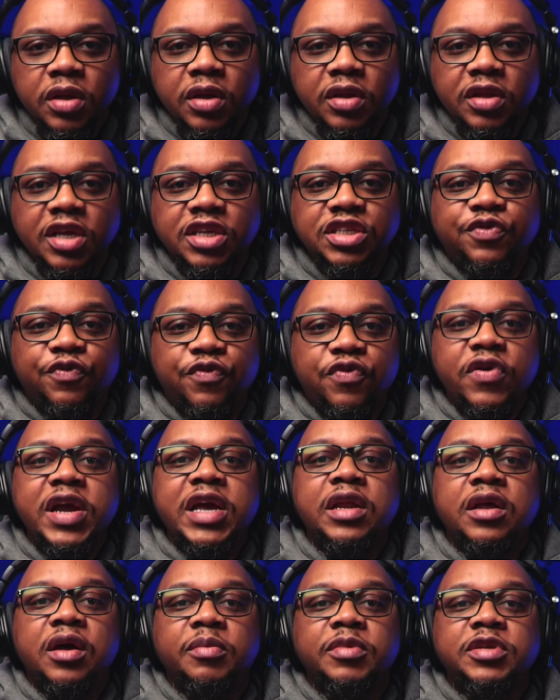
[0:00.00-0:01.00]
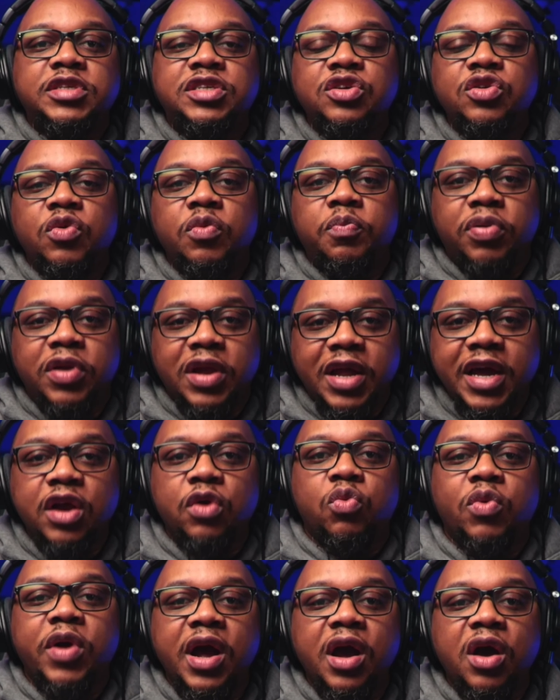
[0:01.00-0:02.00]
this freedom to play
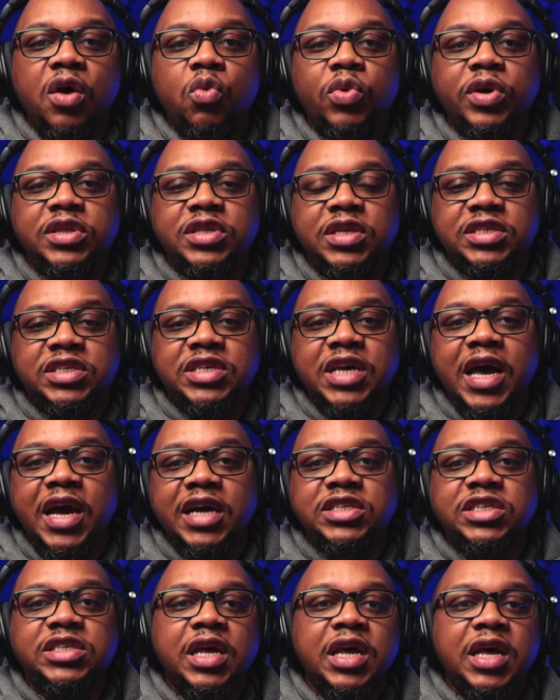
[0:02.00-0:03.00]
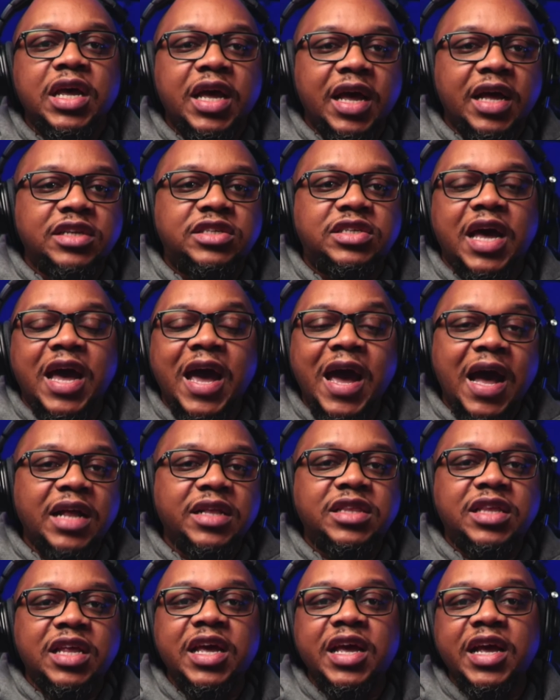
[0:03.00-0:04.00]
around with the text and to
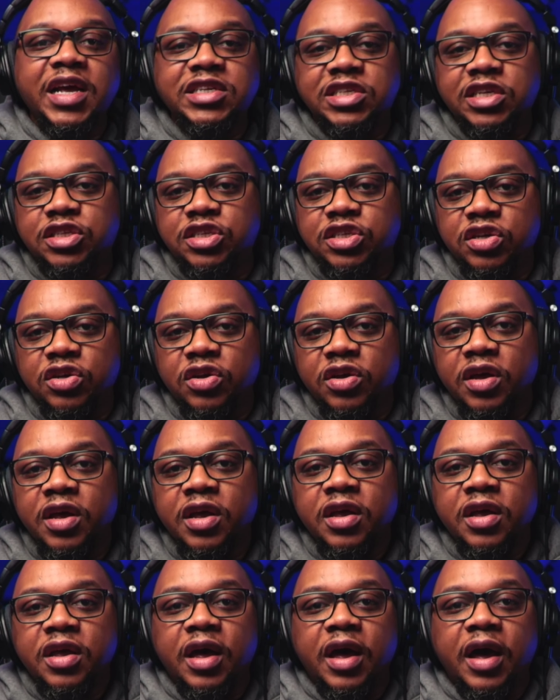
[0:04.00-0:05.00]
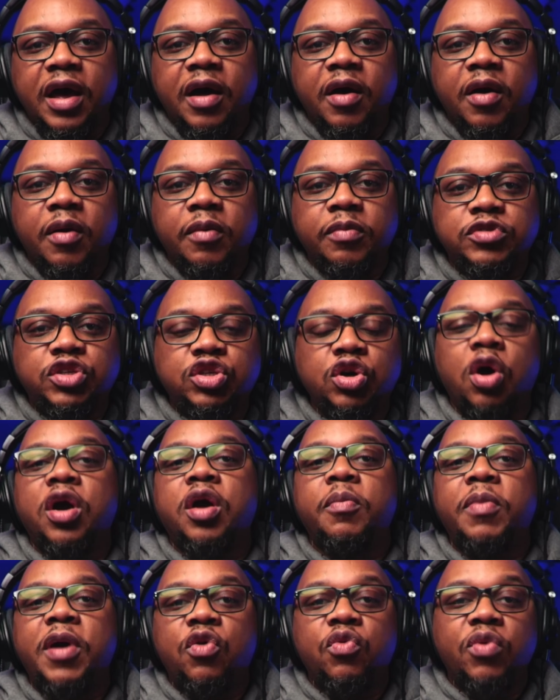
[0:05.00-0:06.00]
add things and to talk
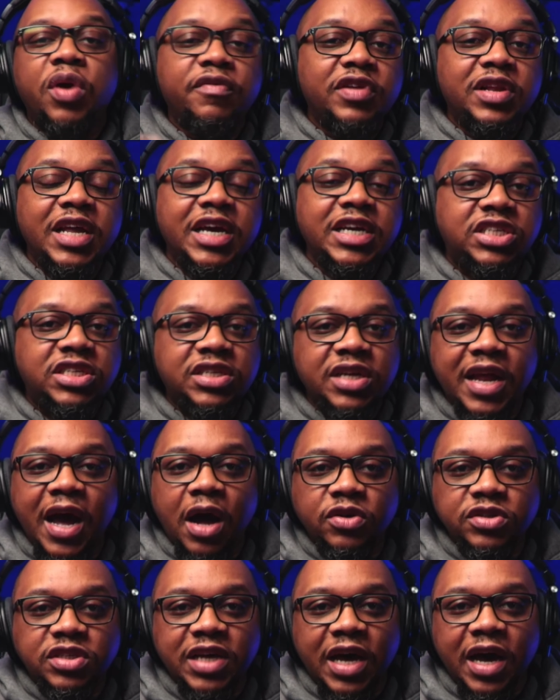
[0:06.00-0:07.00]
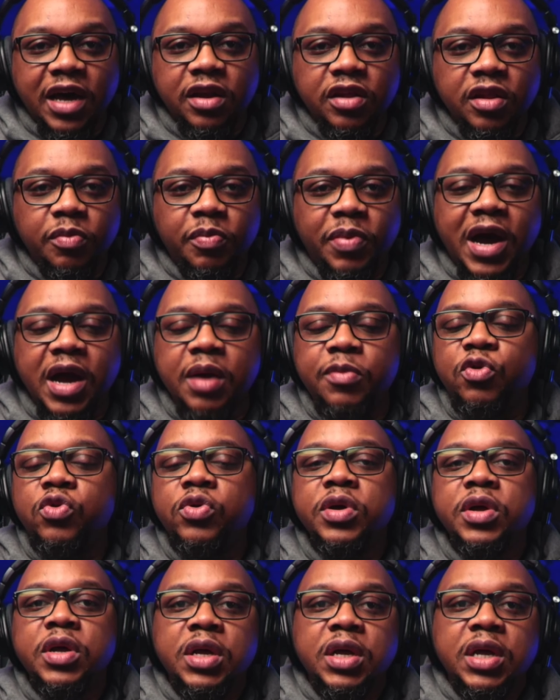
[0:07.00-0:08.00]
about revelation outside of the
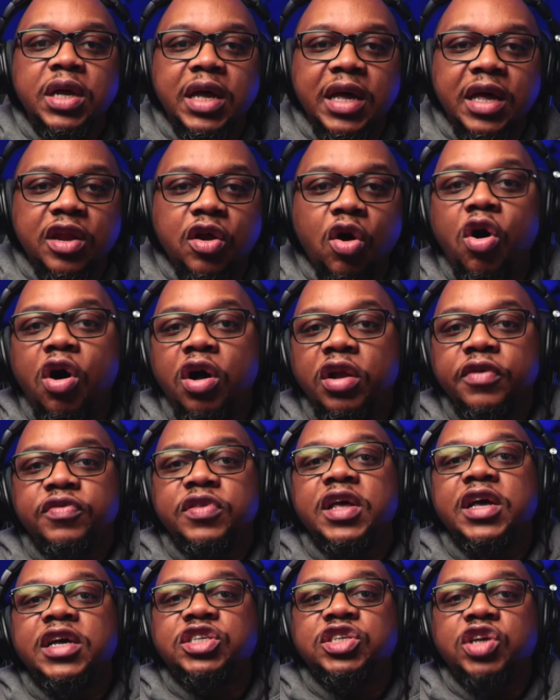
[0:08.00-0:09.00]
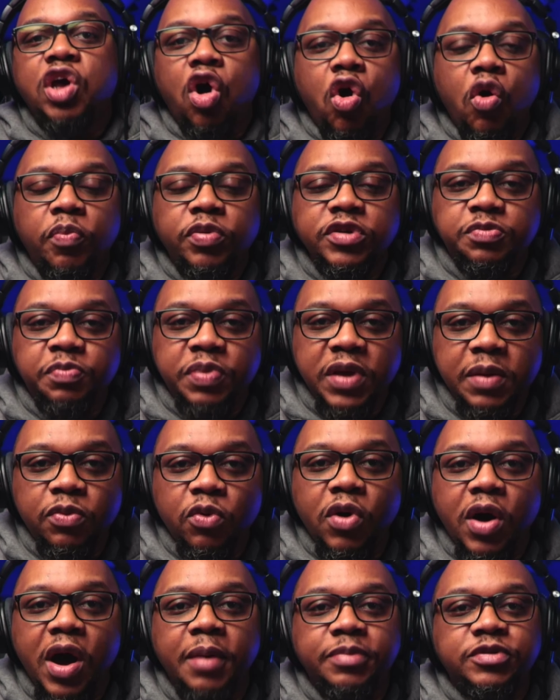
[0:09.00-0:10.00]
Bible. And all of this opens
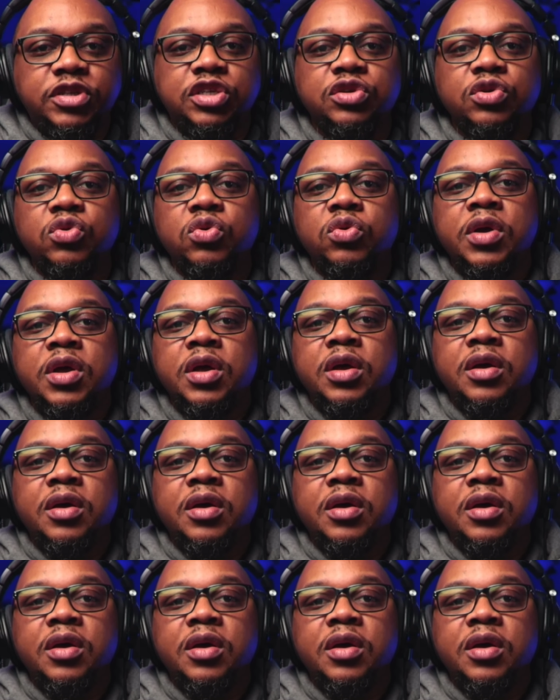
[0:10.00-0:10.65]
people up to